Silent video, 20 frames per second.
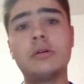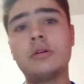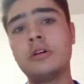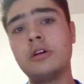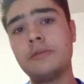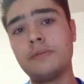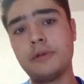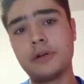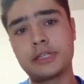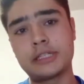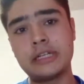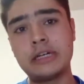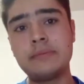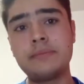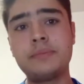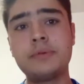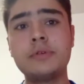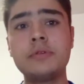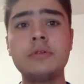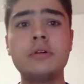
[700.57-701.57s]
or for
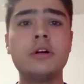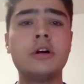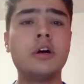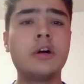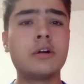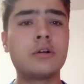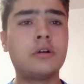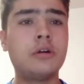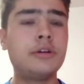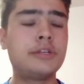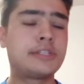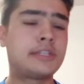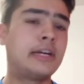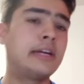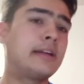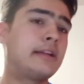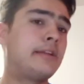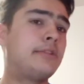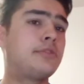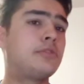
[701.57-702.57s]
example, go
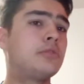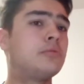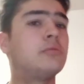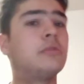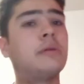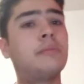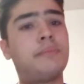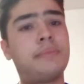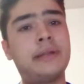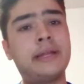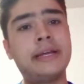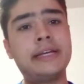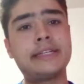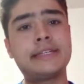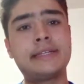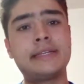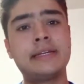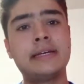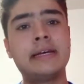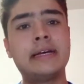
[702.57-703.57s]
cycling to one
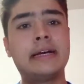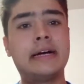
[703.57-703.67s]
place,